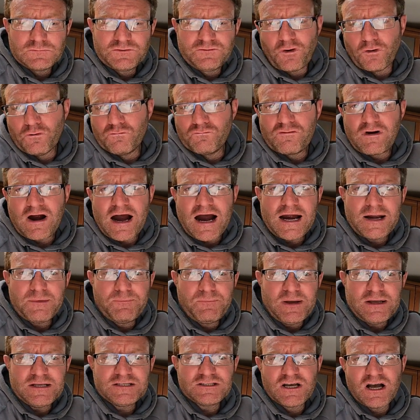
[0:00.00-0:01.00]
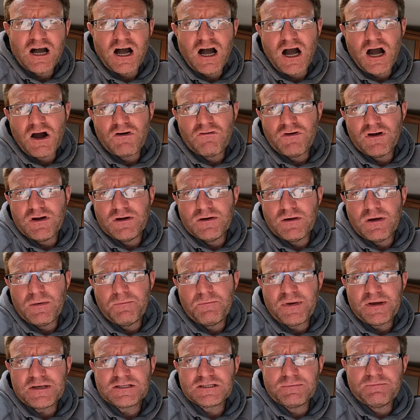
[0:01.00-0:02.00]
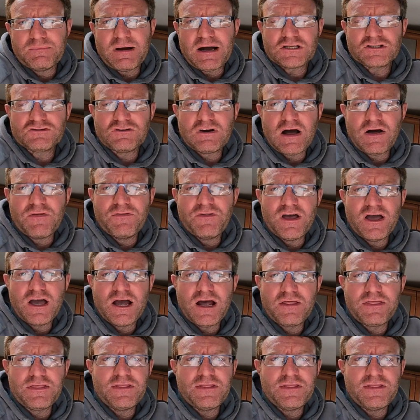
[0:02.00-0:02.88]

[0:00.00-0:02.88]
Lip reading: fun ride bits are and bits and bats around there.